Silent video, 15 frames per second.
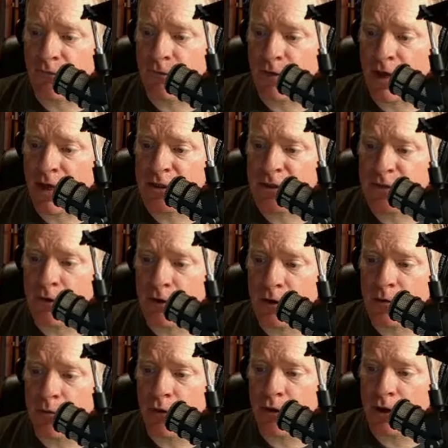as far
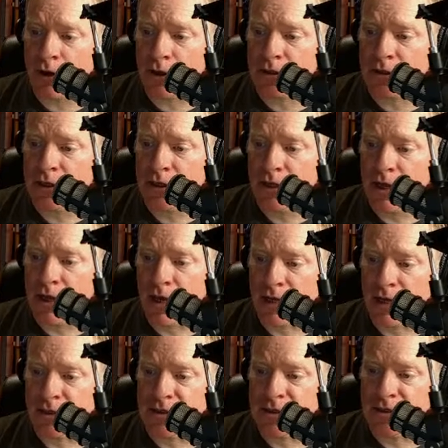apart
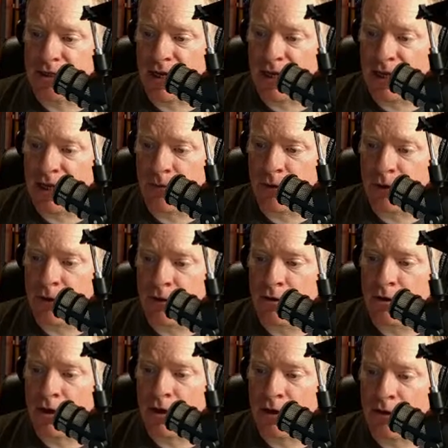as the diameter
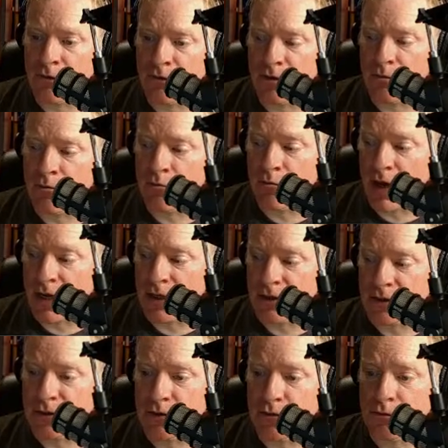of the body
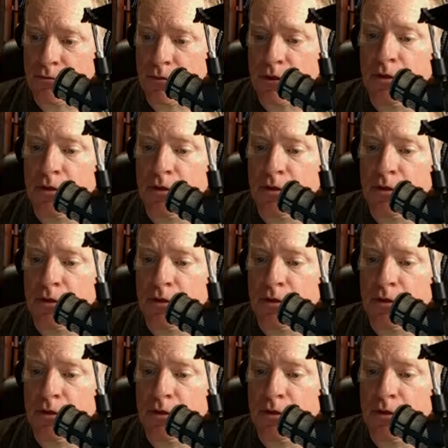tube,